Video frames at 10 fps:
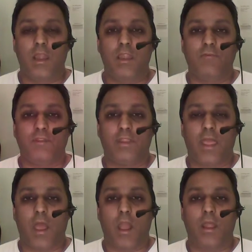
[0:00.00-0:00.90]
live
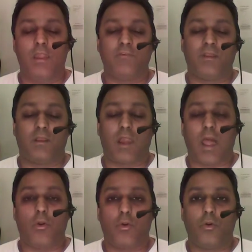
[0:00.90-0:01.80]
in
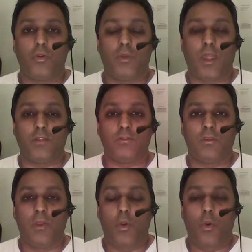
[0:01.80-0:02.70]
cloud cuckoo
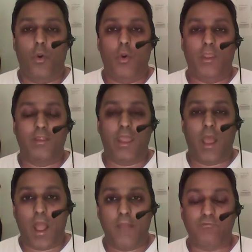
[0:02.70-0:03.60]
land or in
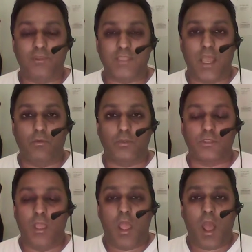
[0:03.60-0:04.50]
their ivory
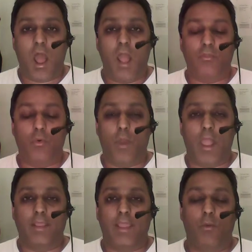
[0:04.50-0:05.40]
towers. Either
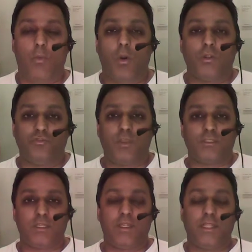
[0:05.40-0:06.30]
way, it won't
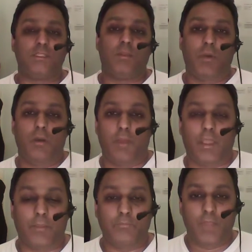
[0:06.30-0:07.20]
address the needs of the
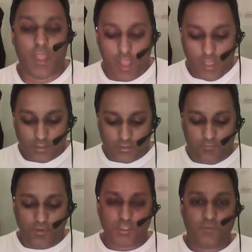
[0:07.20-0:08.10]
public. So
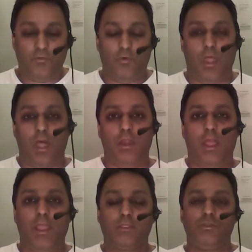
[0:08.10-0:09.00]
first of all, I'd
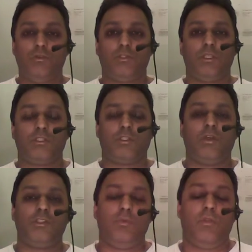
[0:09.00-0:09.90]
like to
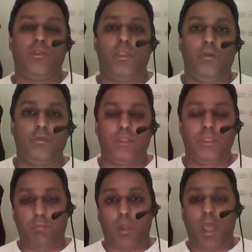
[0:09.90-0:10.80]
discuss with you
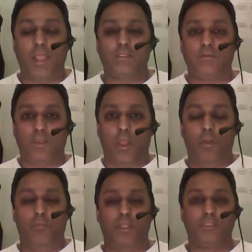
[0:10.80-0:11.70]
the plight of the
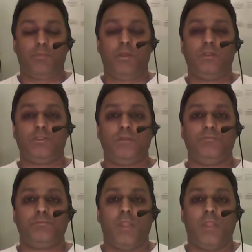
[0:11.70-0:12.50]
obese person.